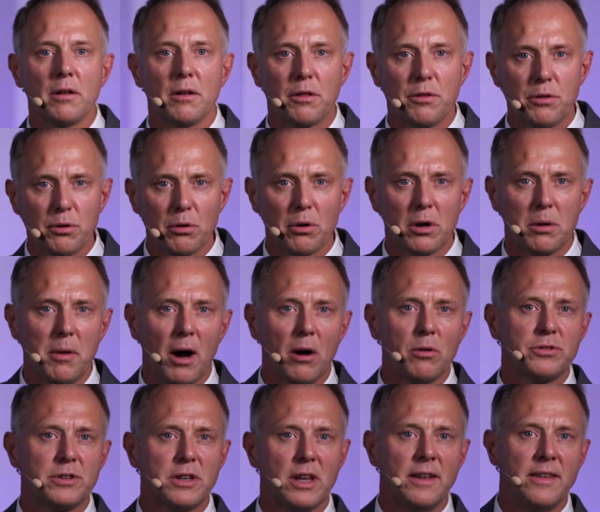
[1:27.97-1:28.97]
thought
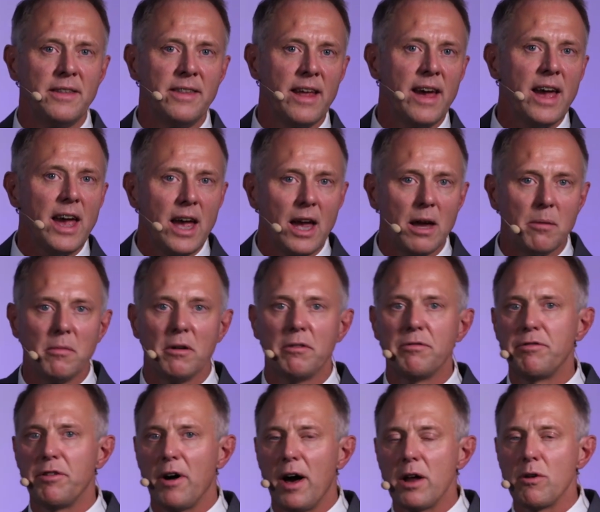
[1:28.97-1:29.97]
about the name
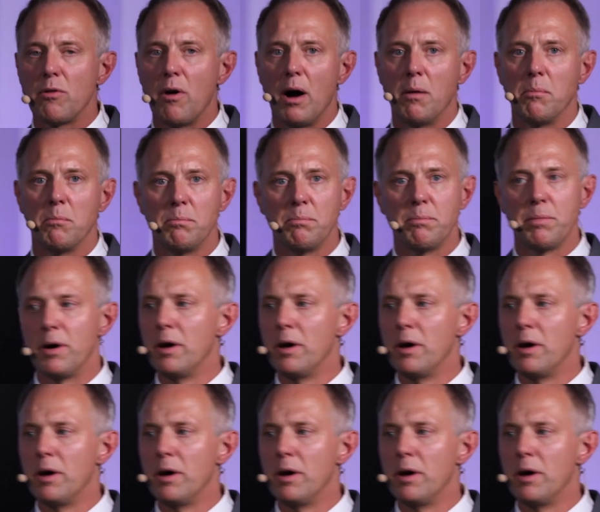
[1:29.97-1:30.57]
Ferroamp,